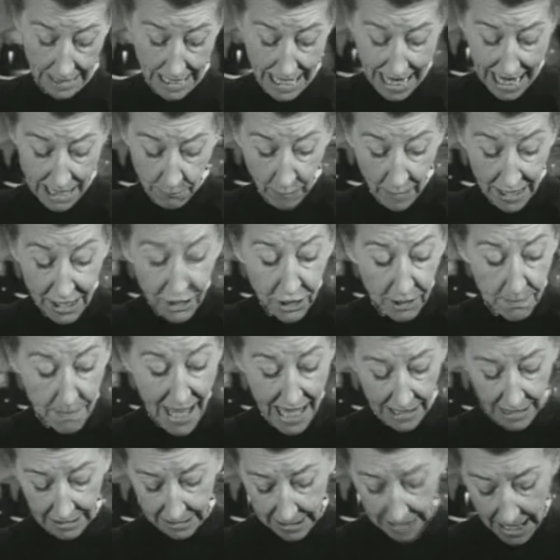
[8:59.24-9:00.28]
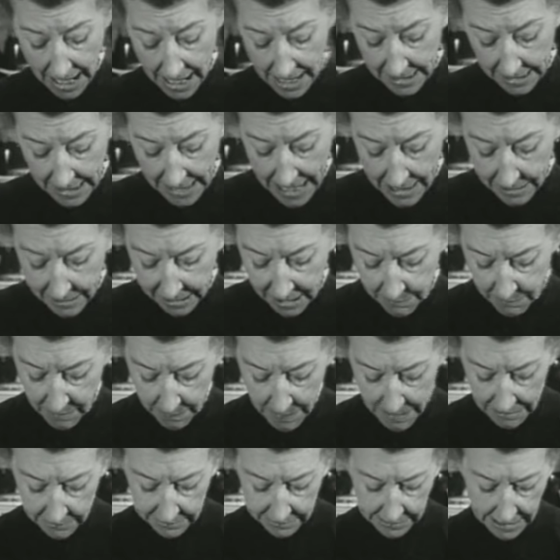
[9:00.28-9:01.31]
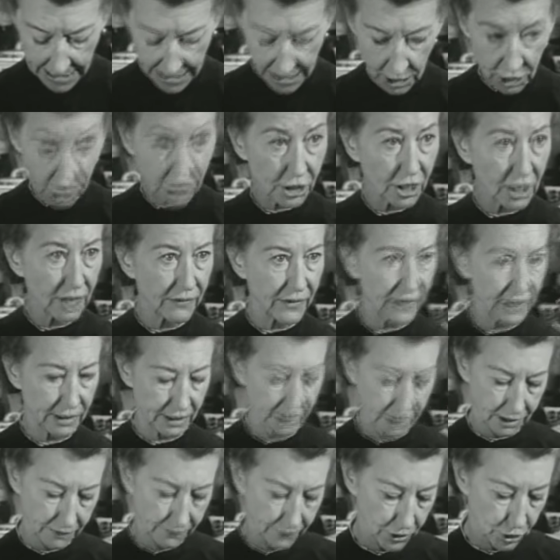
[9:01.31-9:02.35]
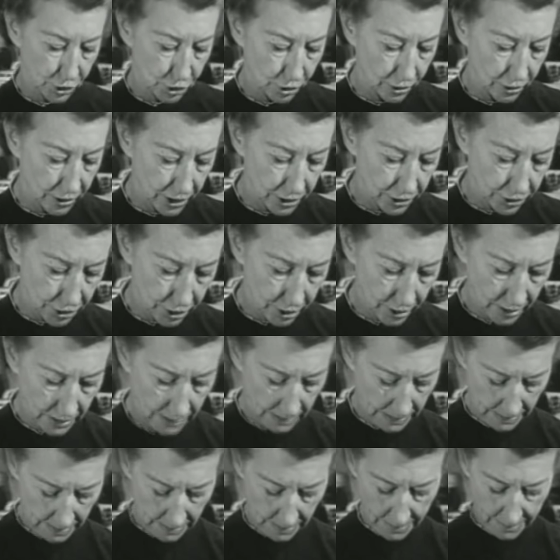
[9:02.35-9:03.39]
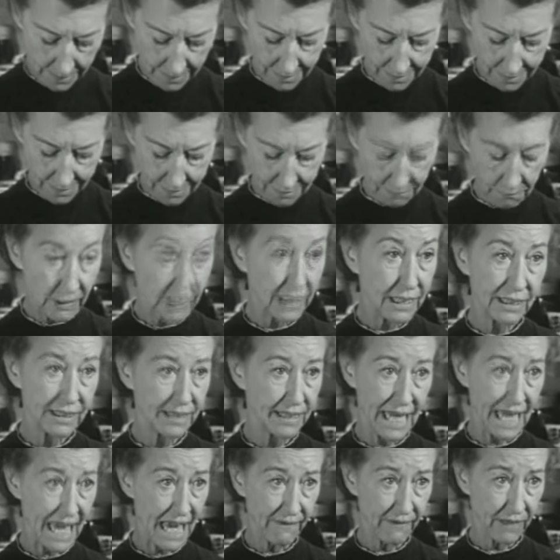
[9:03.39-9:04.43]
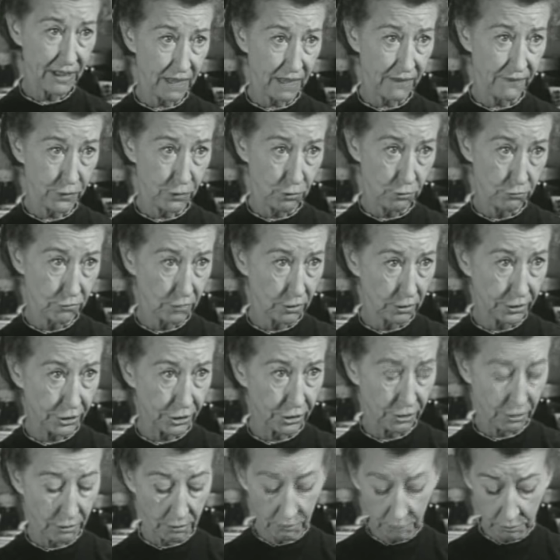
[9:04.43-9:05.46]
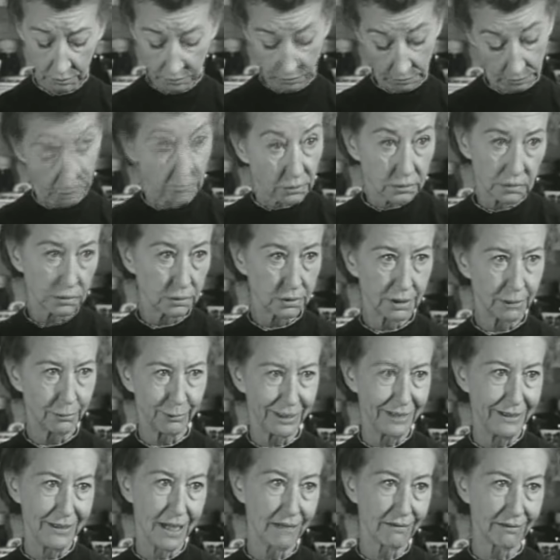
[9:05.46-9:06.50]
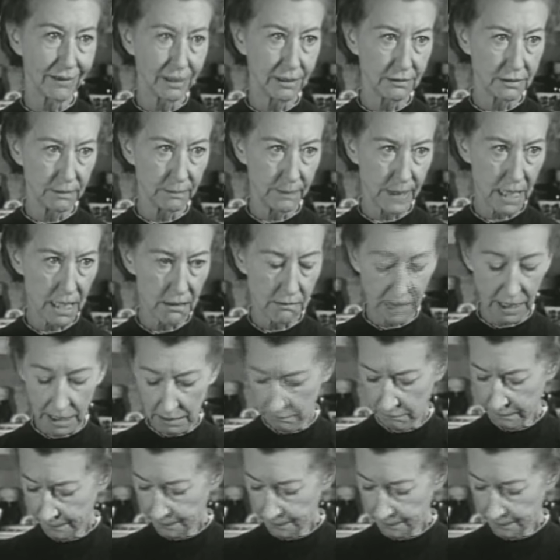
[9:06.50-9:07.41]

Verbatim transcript: I went to Malachi and asked him about saying services for George. We didn't have funeral, you know. There was nothing to bury.